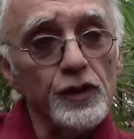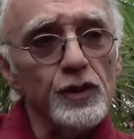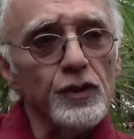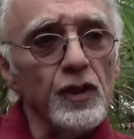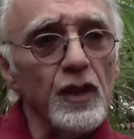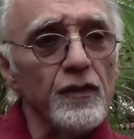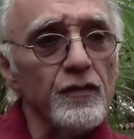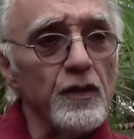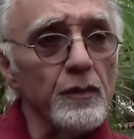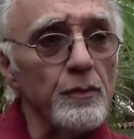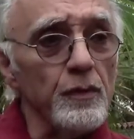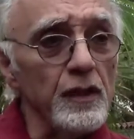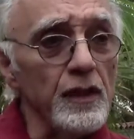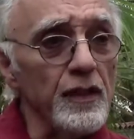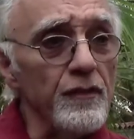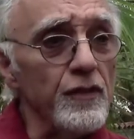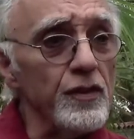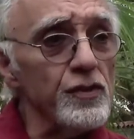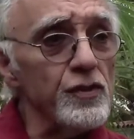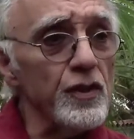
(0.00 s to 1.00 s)
First you have
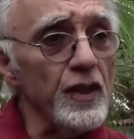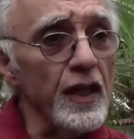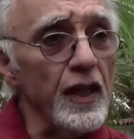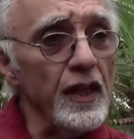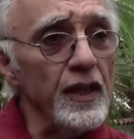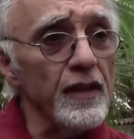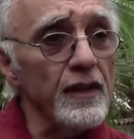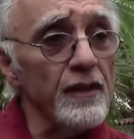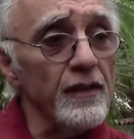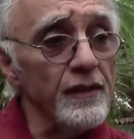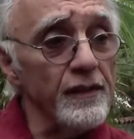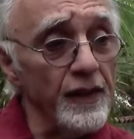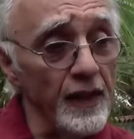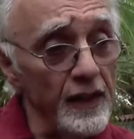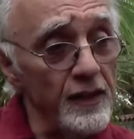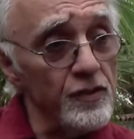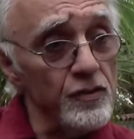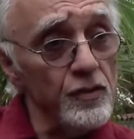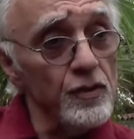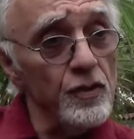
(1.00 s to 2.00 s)
to believe that you can,
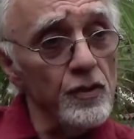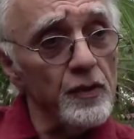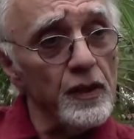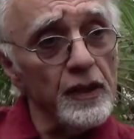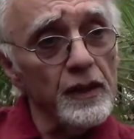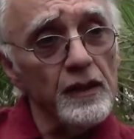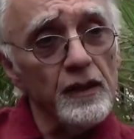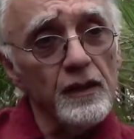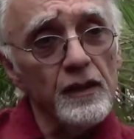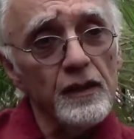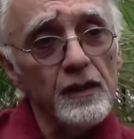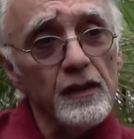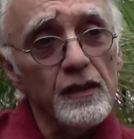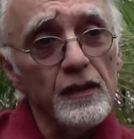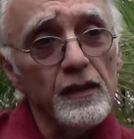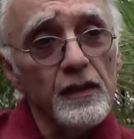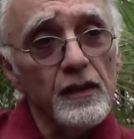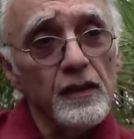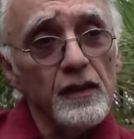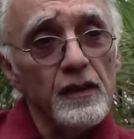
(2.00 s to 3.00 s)
then you do it.
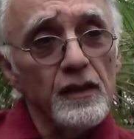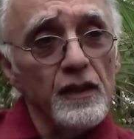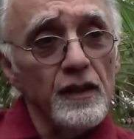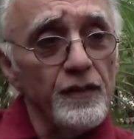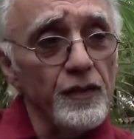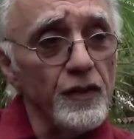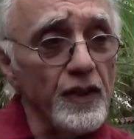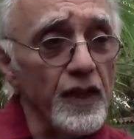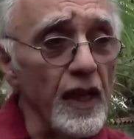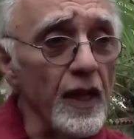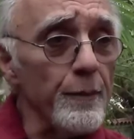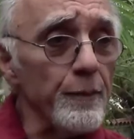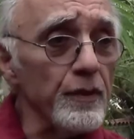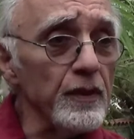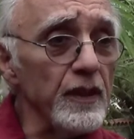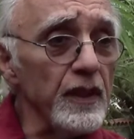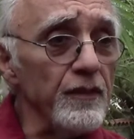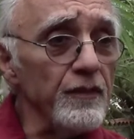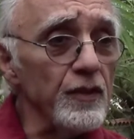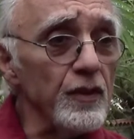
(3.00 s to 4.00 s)
If you
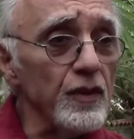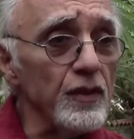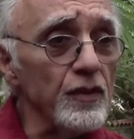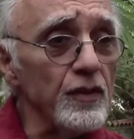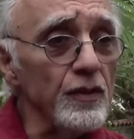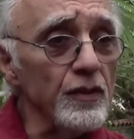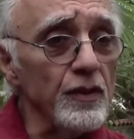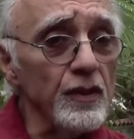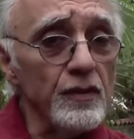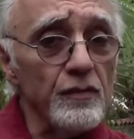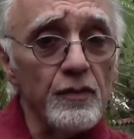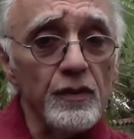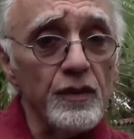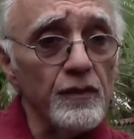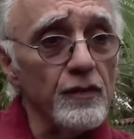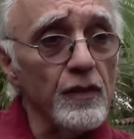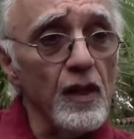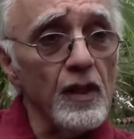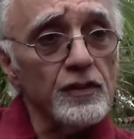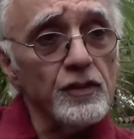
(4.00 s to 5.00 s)
can't believe you can do
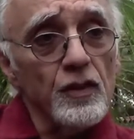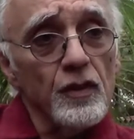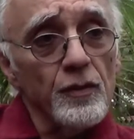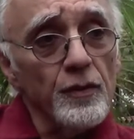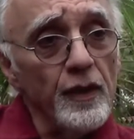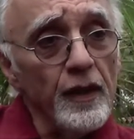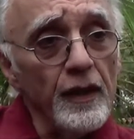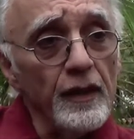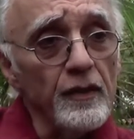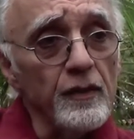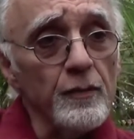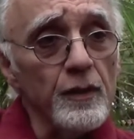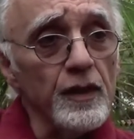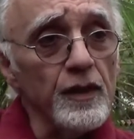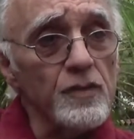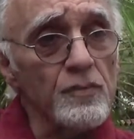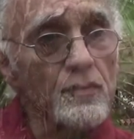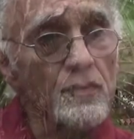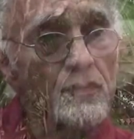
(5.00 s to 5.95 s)
it, well, you've lost already.